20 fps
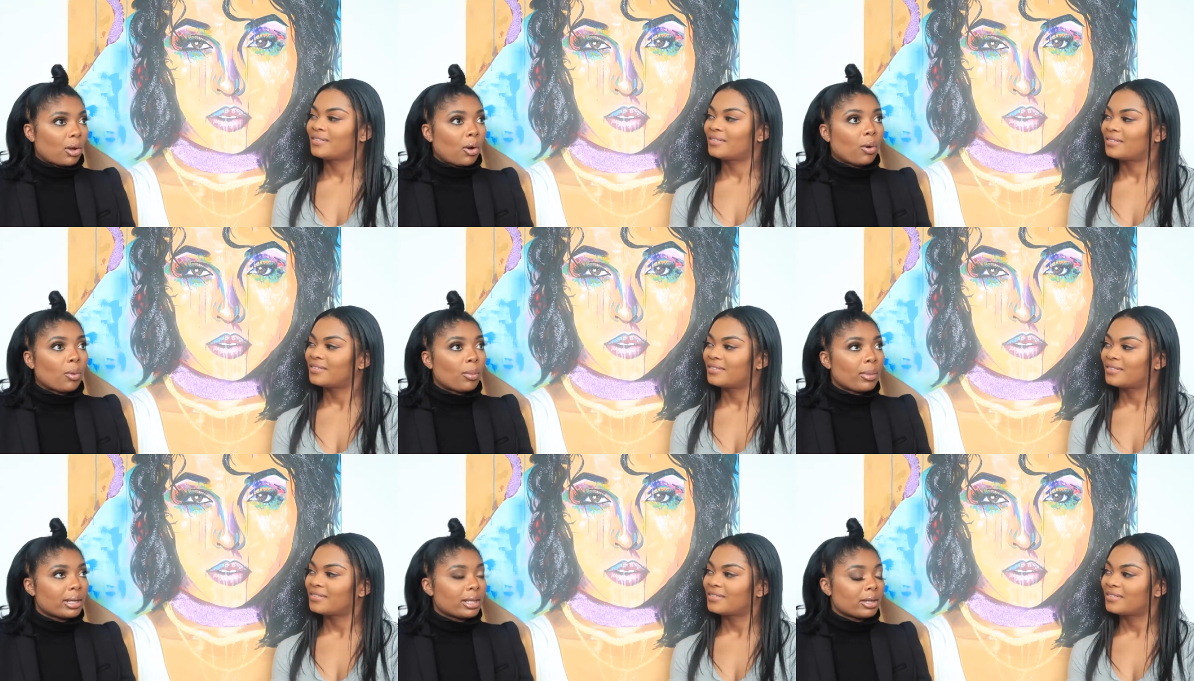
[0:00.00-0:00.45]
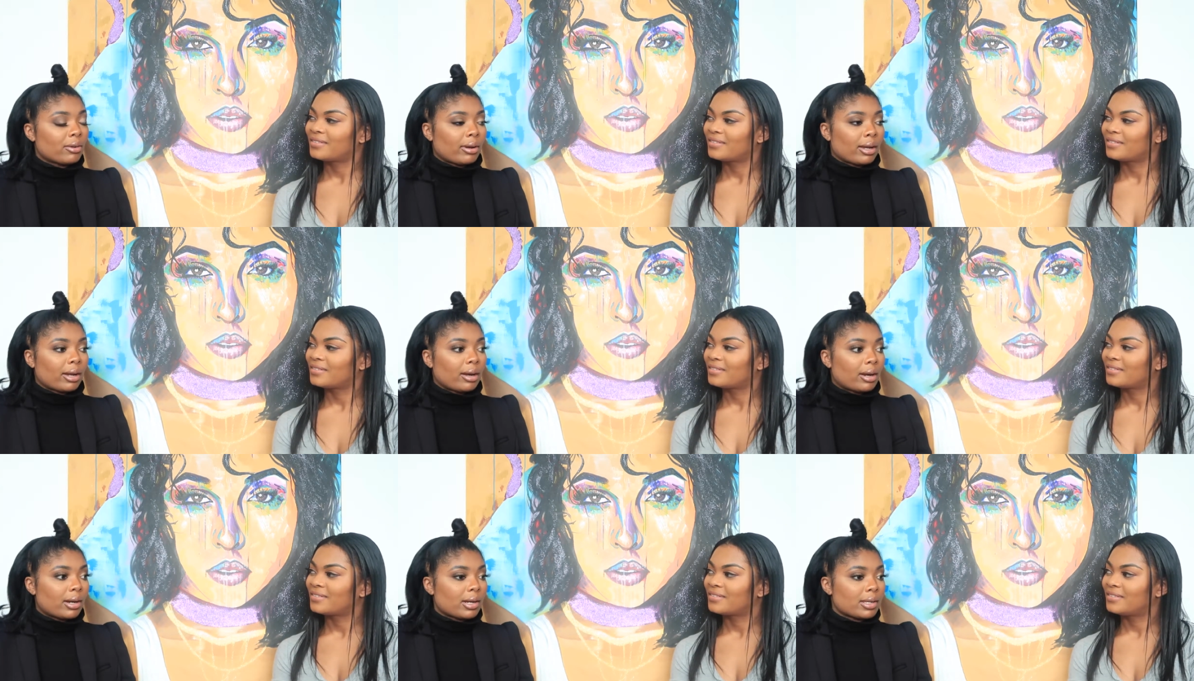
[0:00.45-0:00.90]
Speaker 1: so many
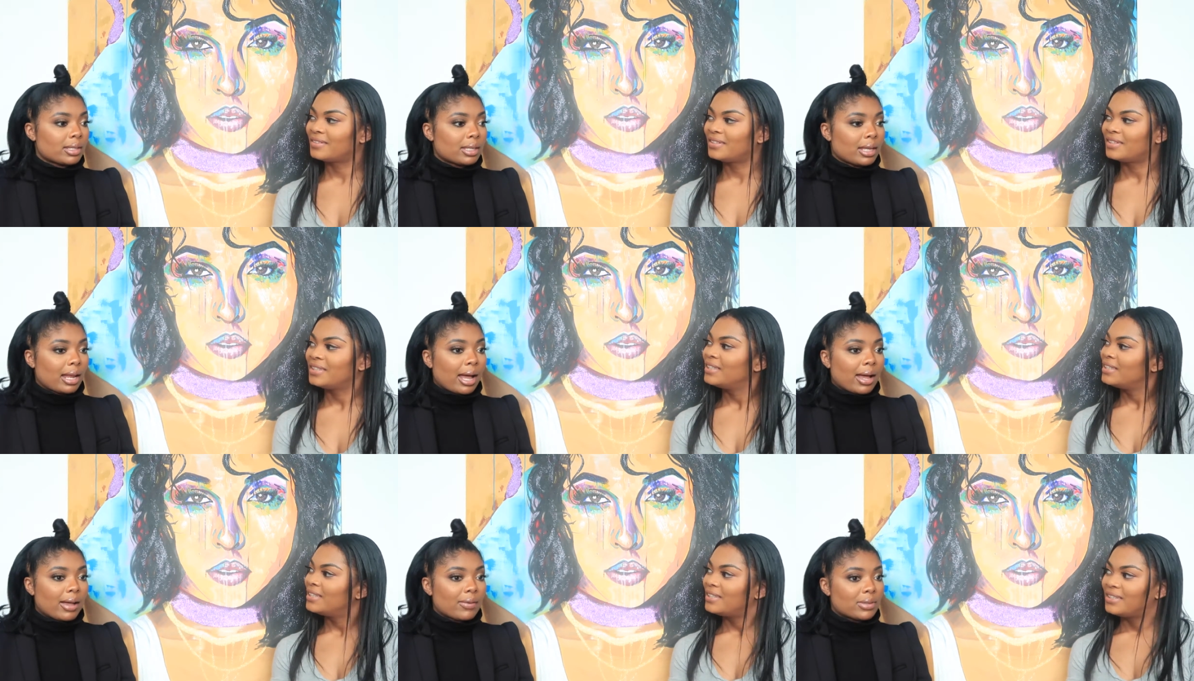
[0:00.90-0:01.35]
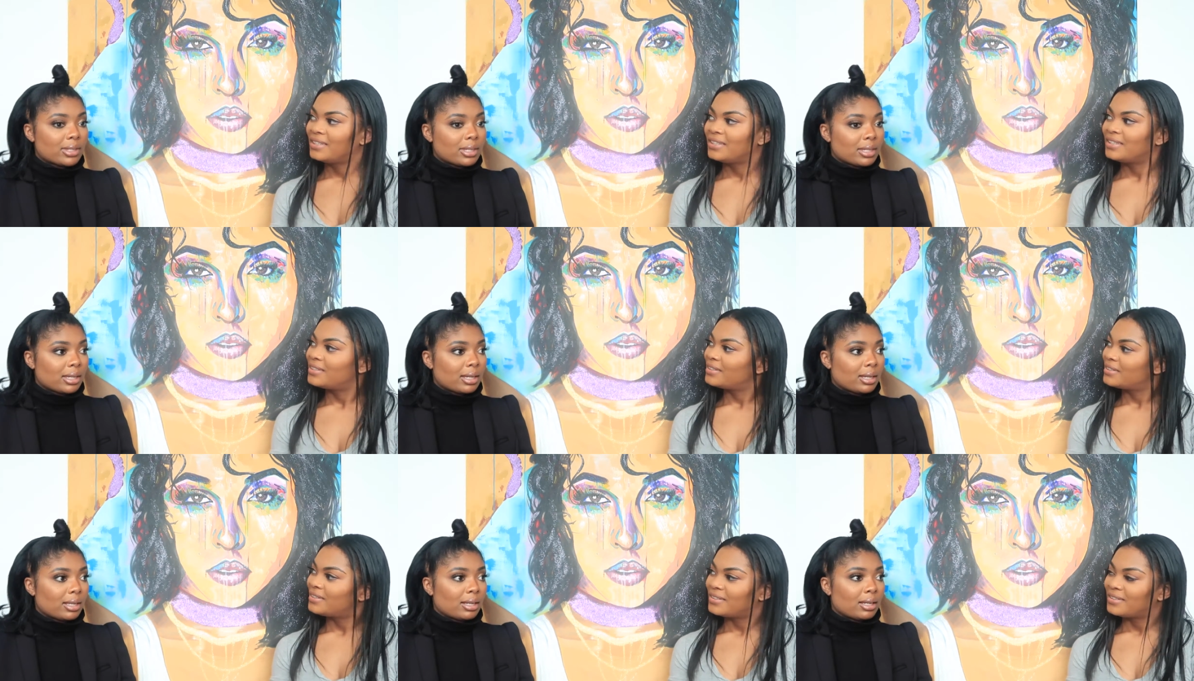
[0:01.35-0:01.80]
great artists that I've
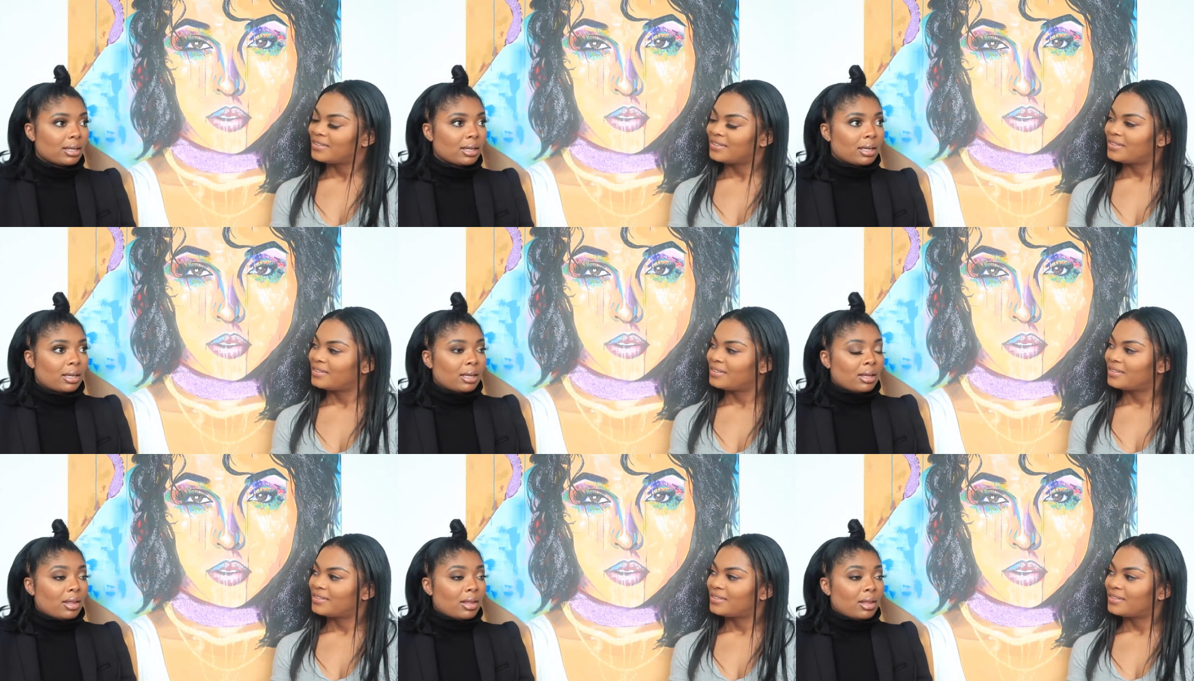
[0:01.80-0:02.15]
seen.